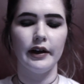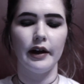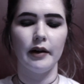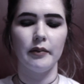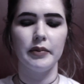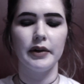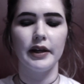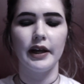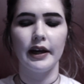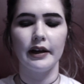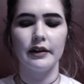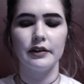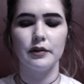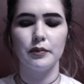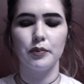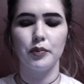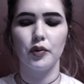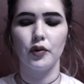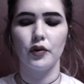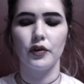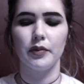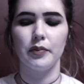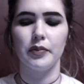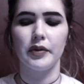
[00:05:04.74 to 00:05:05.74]
and I began
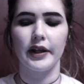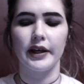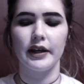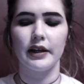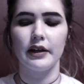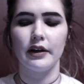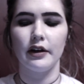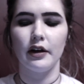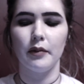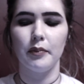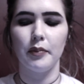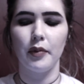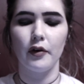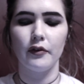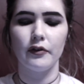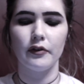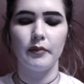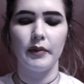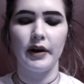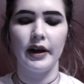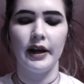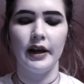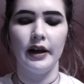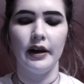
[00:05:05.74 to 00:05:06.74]
to pull the blanket up over
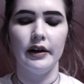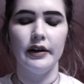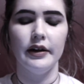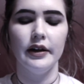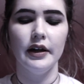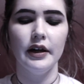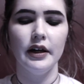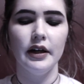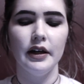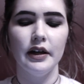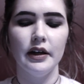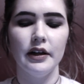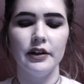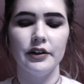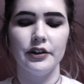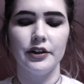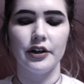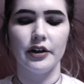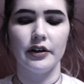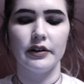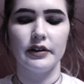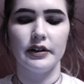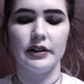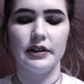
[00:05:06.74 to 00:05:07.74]
my head
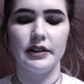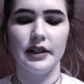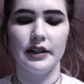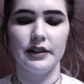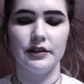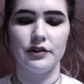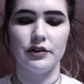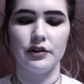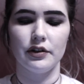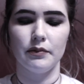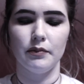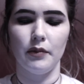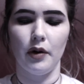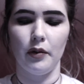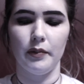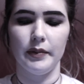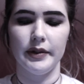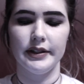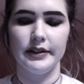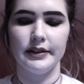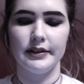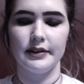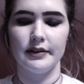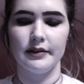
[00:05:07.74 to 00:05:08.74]
during the tenser
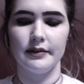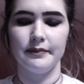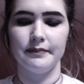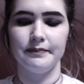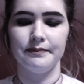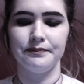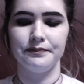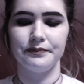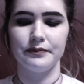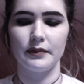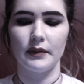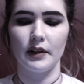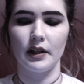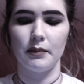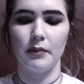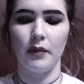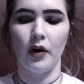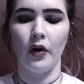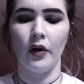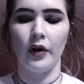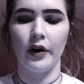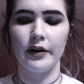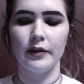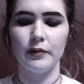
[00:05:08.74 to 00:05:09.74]
moments.
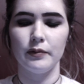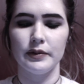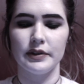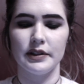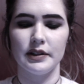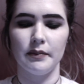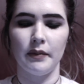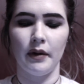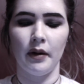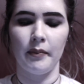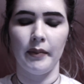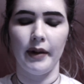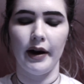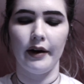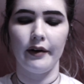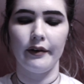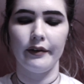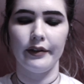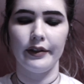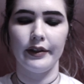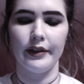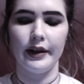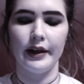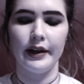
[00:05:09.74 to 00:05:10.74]
My heart was in my
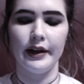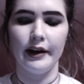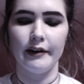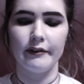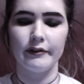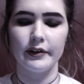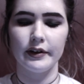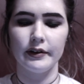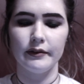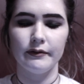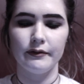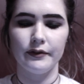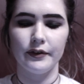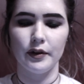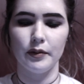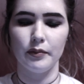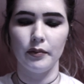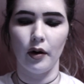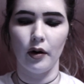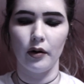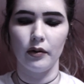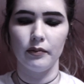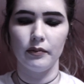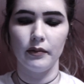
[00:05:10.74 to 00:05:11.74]
mouth, and every few
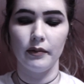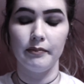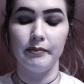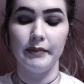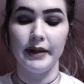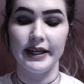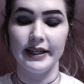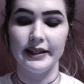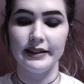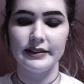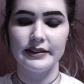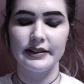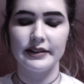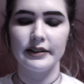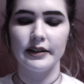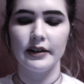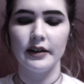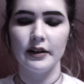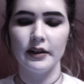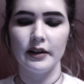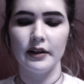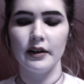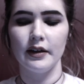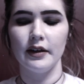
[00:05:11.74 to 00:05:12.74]
minutes
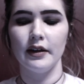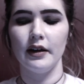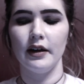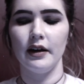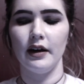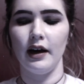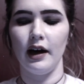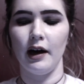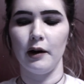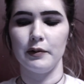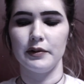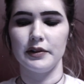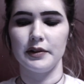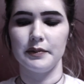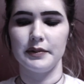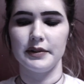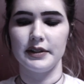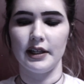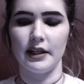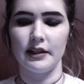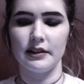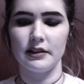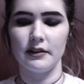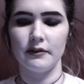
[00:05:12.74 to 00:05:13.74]
I was
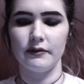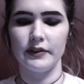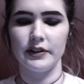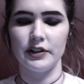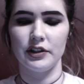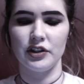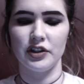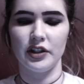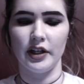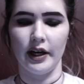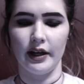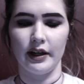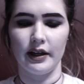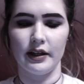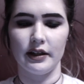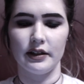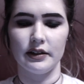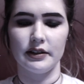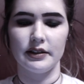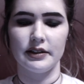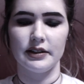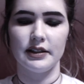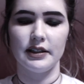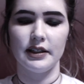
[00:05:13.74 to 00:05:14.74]
obsessively
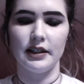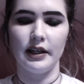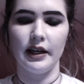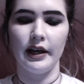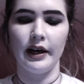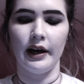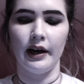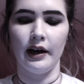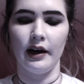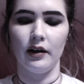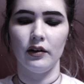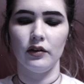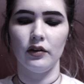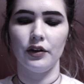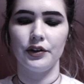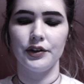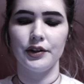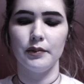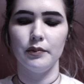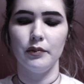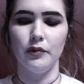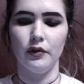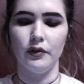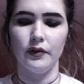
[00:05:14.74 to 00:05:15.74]
checking to see how
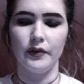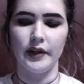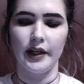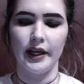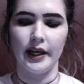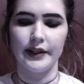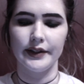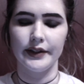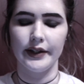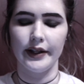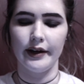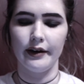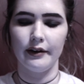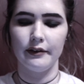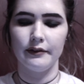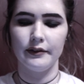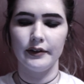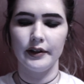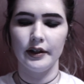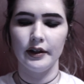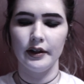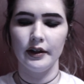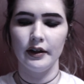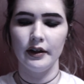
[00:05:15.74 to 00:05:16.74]
long the movie had
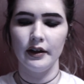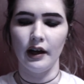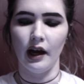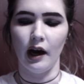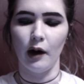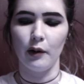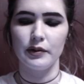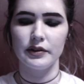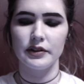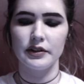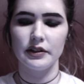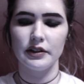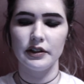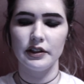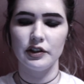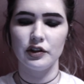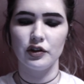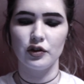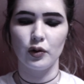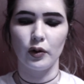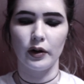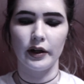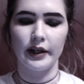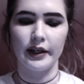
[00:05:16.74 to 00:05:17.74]
left. I wasn't
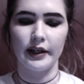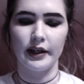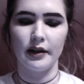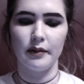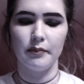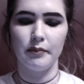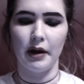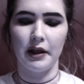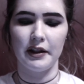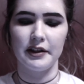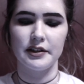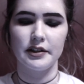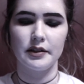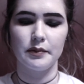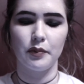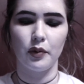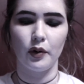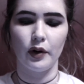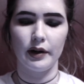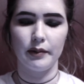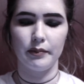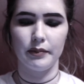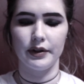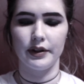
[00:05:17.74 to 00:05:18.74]
enjoying it by this
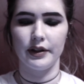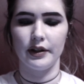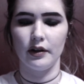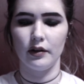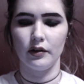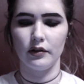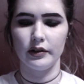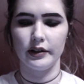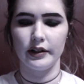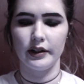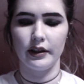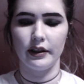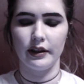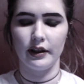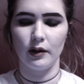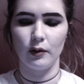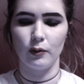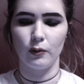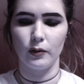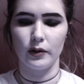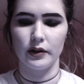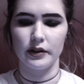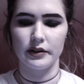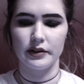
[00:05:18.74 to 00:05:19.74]
point, but the only
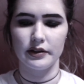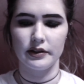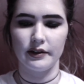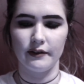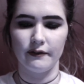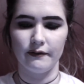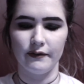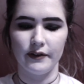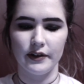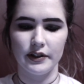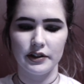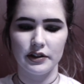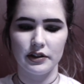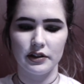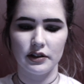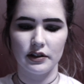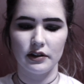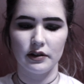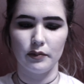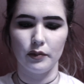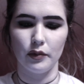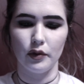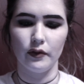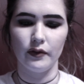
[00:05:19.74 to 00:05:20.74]
thing worse than
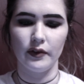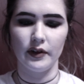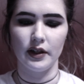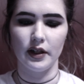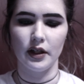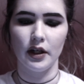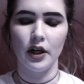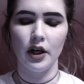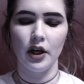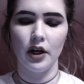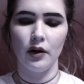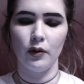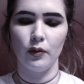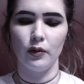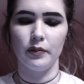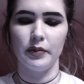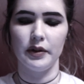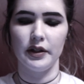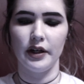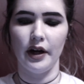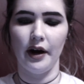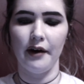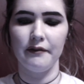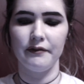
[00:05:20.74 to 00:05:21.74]
finishing the movie would
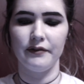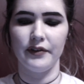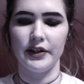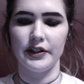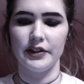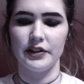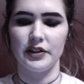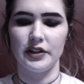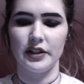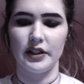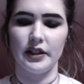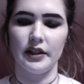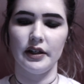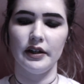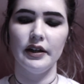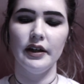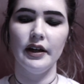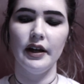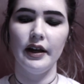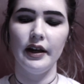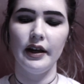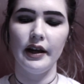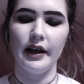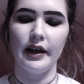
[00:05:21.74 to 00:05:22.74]
be not finishing
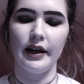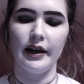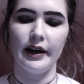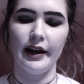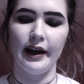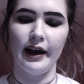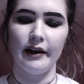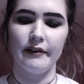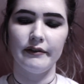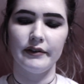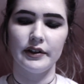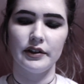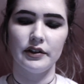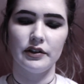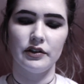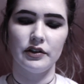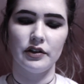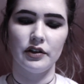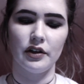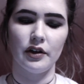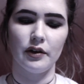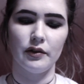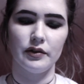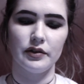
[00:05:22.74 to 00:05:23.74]
it and having
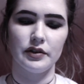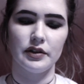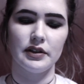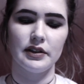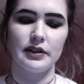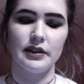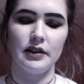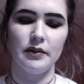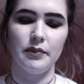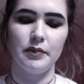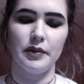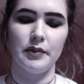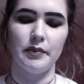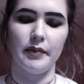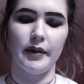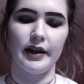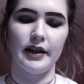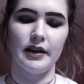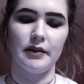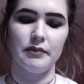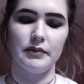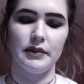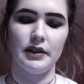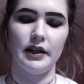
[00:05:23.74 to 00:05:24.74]
to go to sleep in
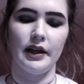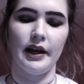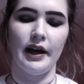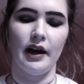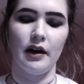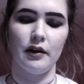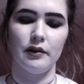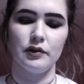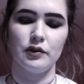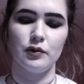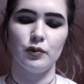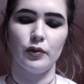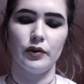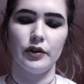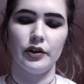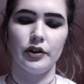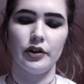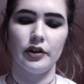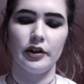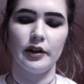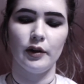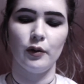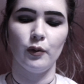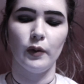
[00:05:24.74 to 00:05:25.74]
my empty house
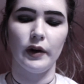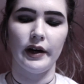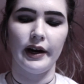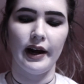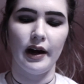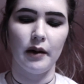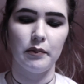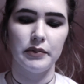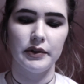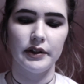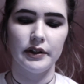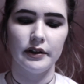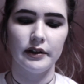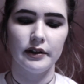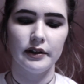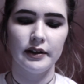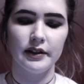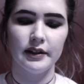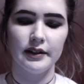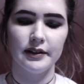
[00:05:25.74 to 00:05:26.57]
wondering what happened.